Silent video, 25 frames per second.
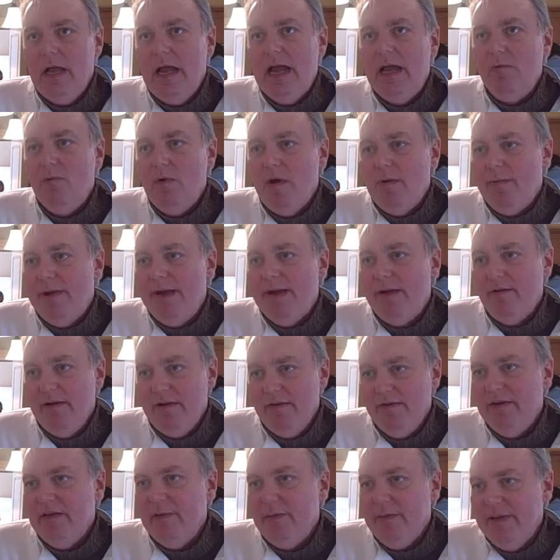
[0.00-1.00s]
I want my
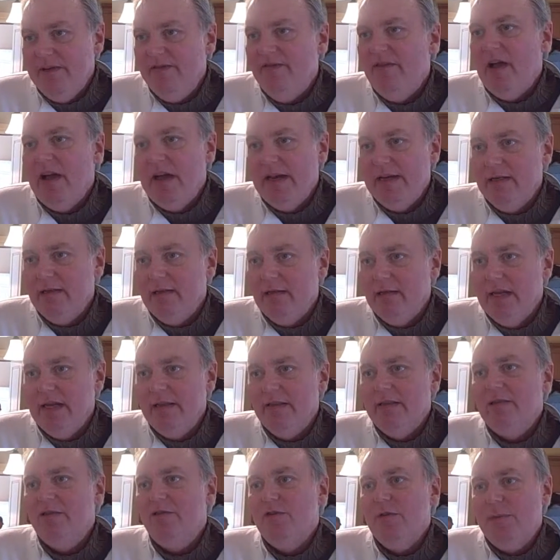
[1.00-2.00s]
gravy to be fine
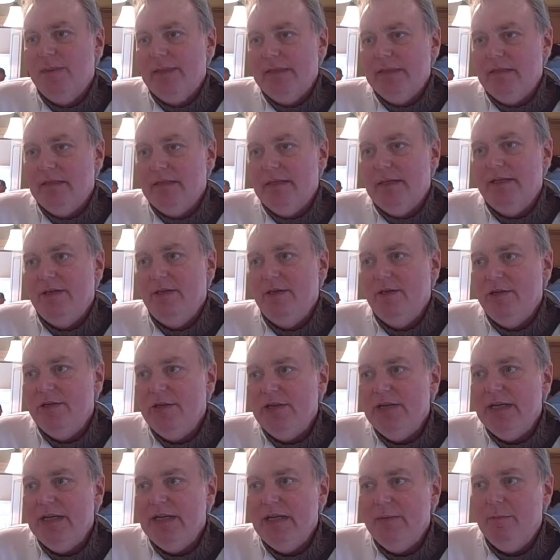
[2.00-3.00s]
and the drippings. And
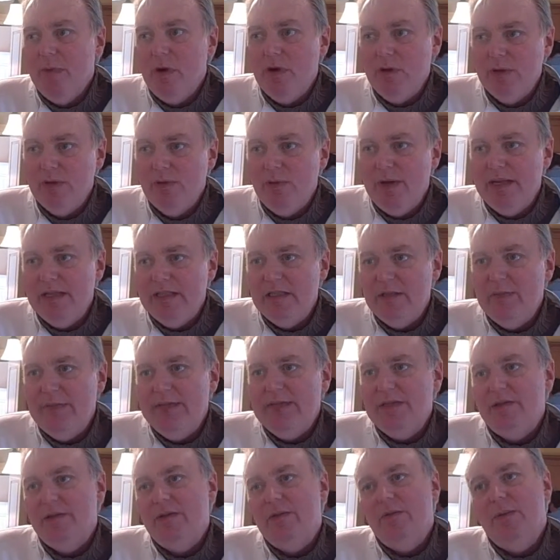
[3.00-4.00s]
usually most
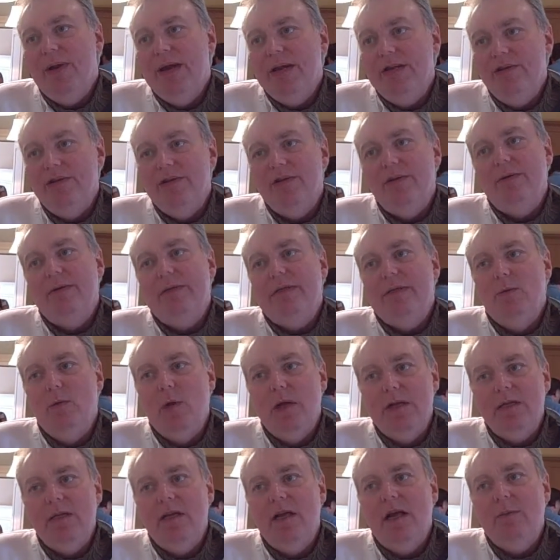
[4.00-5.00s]
recipes or the ratio is
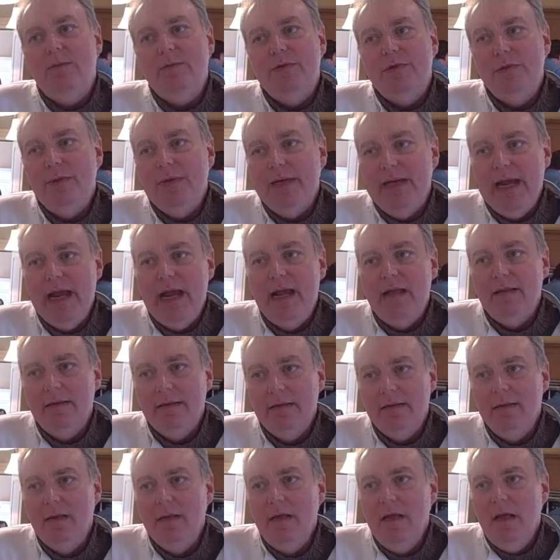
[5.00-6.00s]
1 cup to a
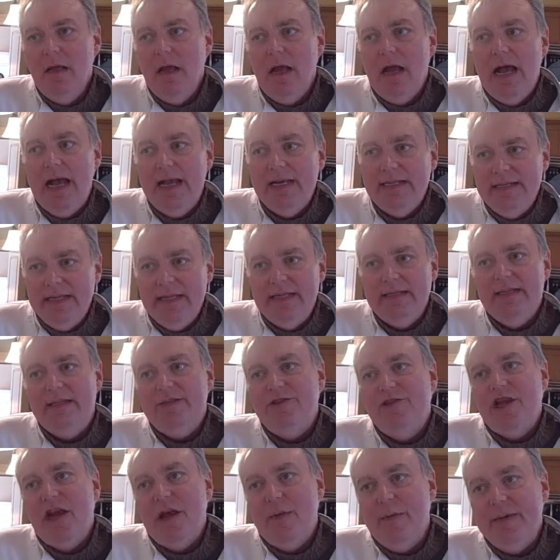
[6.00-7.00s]
gallon. I tend to
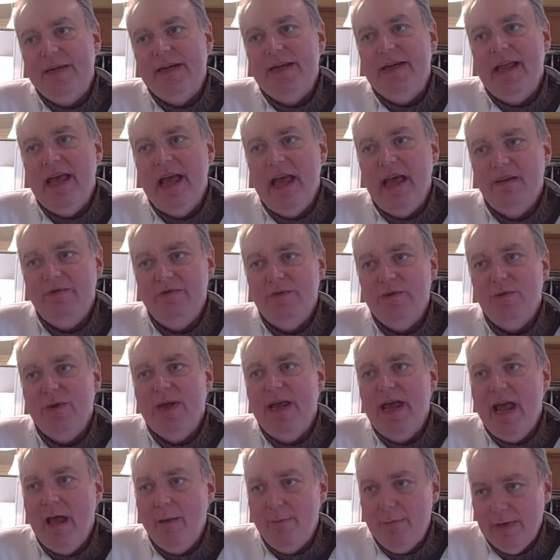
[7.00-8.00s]
chop it in half to a
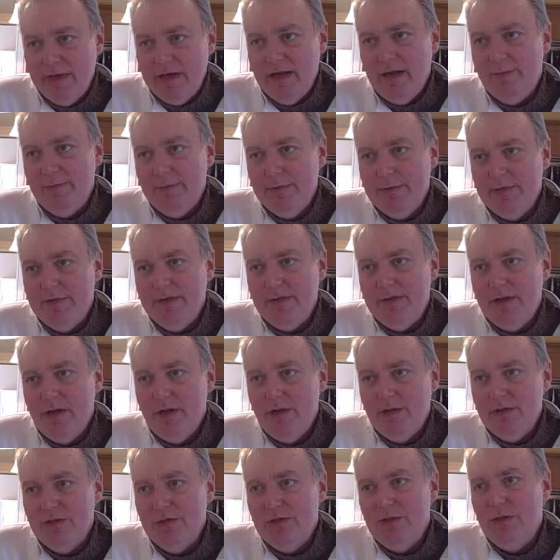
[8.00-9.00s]
half a cup of
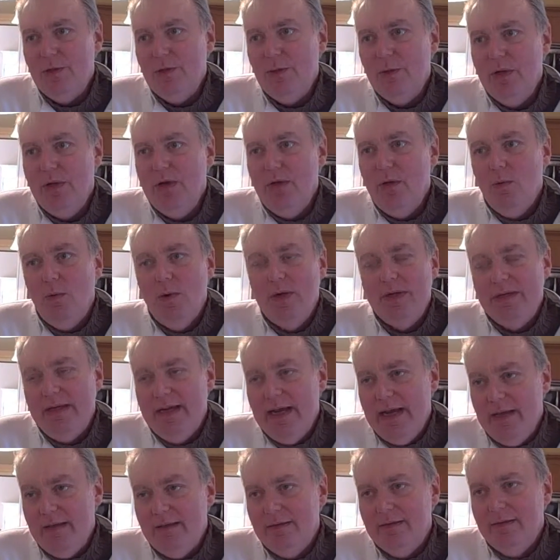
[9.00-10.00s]
salt to 1
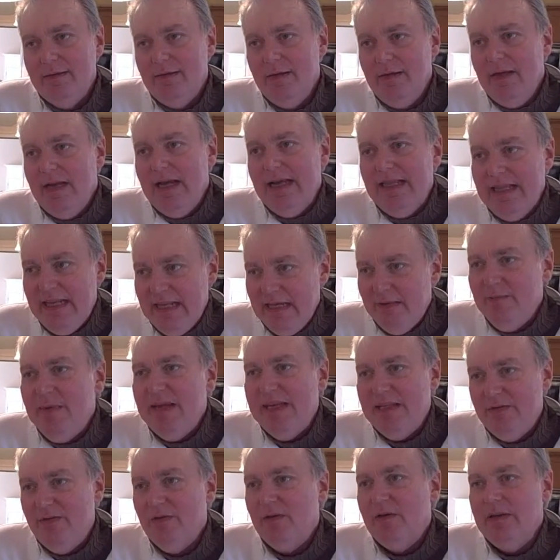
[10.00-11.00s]
gallon. And then it
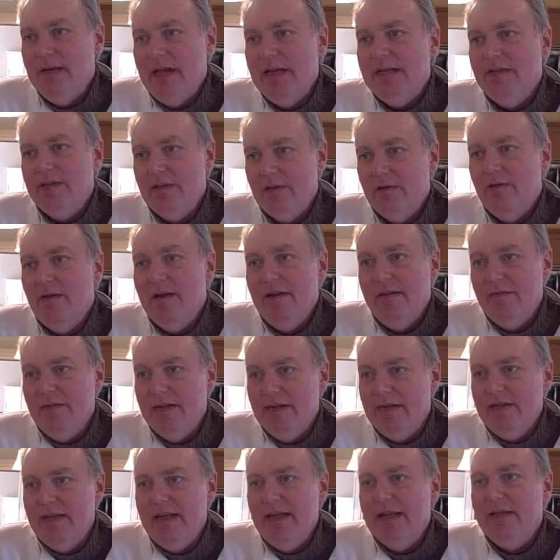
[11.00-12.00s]
makes for a nicer
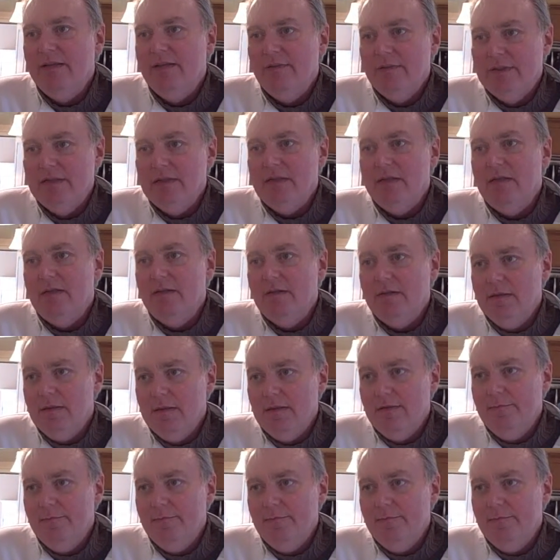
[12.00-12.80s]
gravy in the end result.